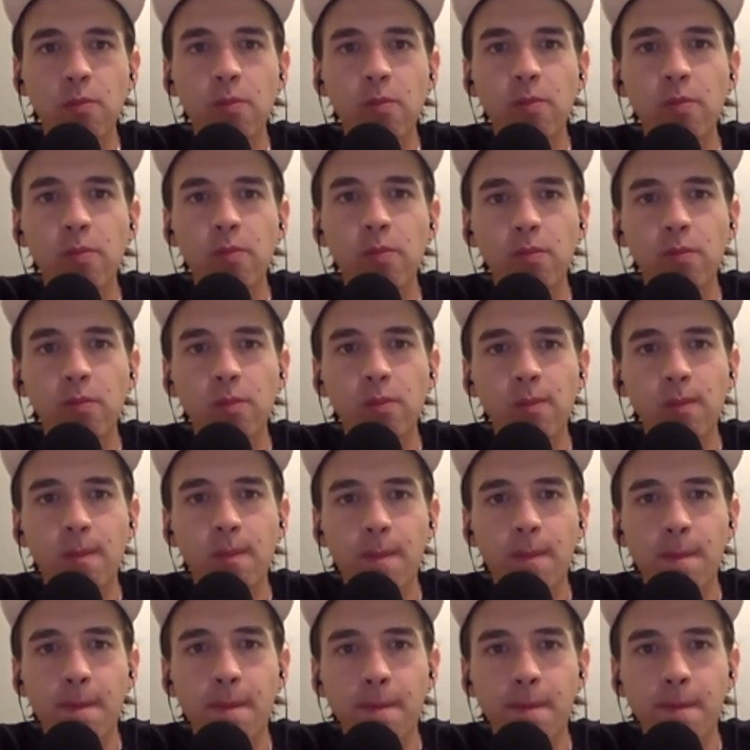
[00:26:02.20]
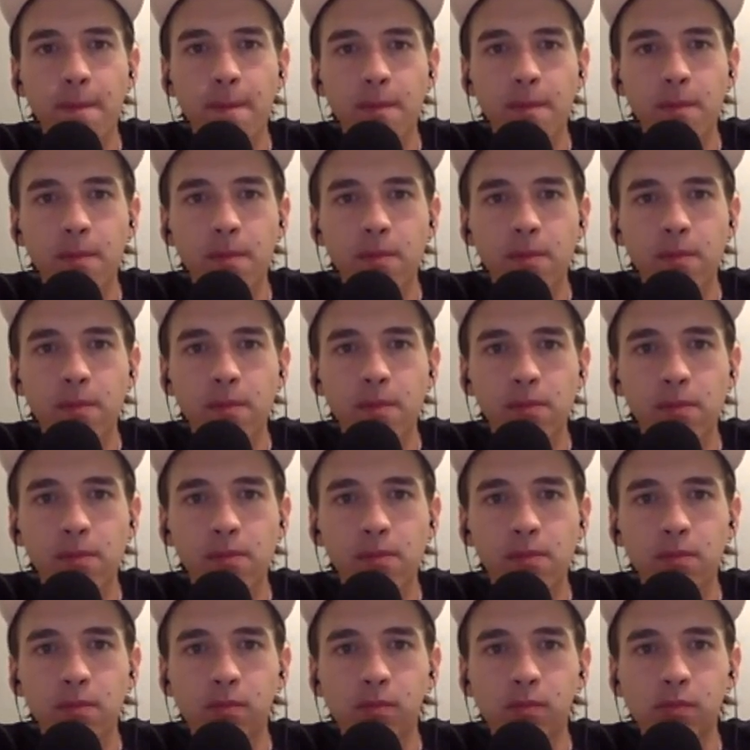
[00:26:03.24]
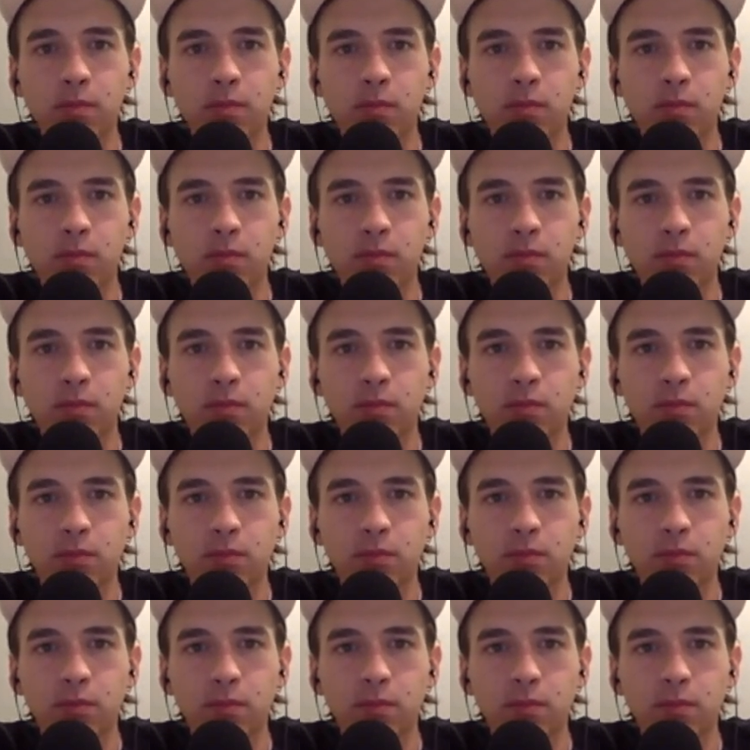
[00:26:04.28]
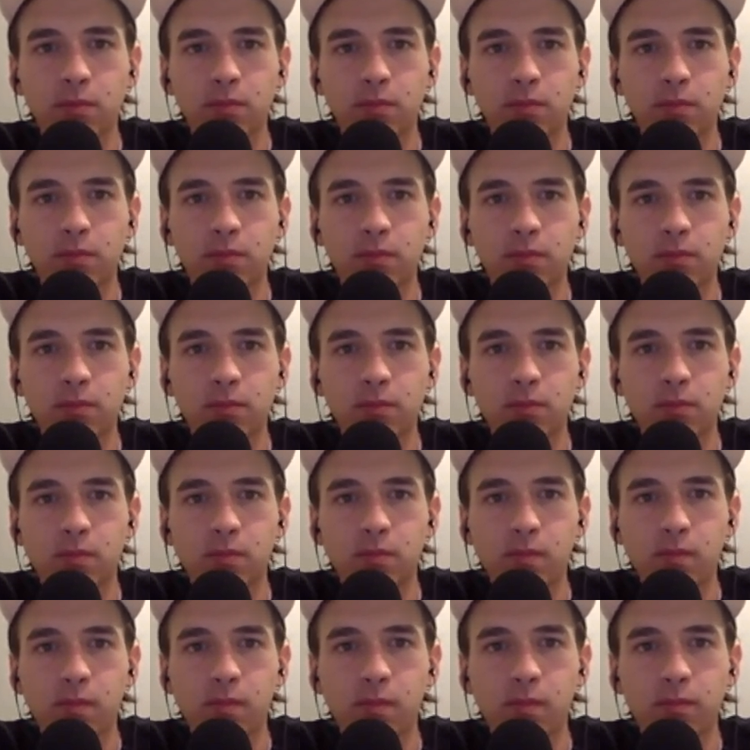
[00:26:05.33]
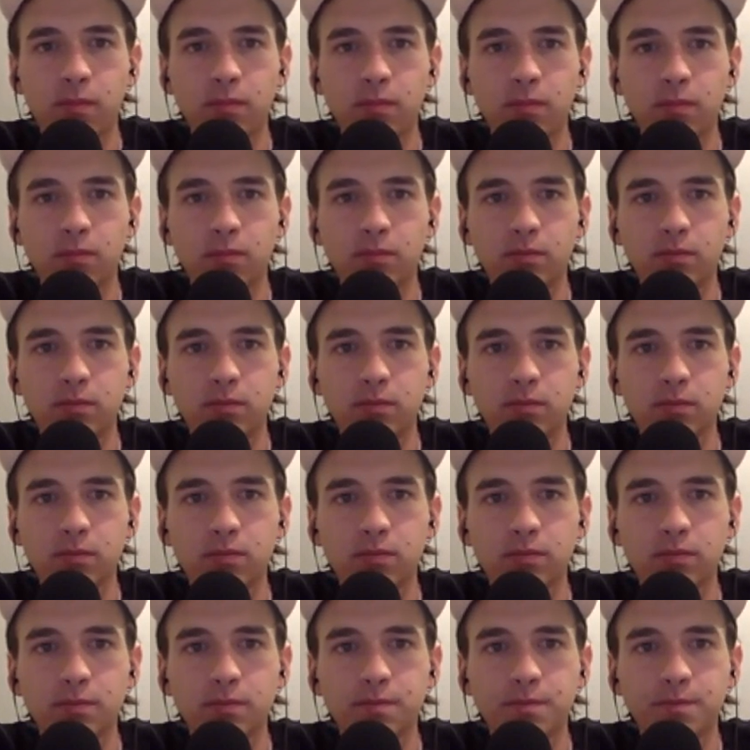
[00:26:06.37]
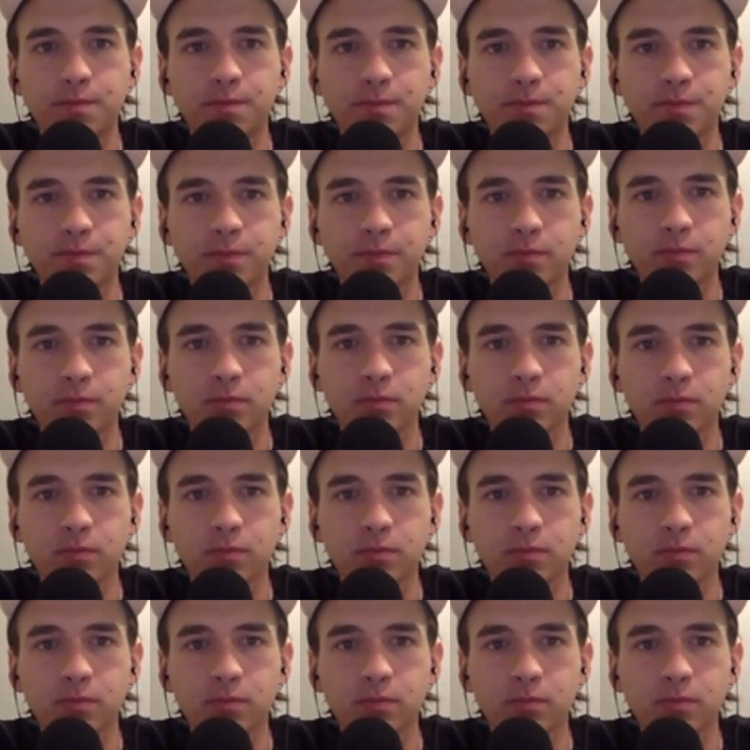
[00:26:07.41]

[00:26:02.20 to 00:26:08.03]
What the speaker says: (not speaking)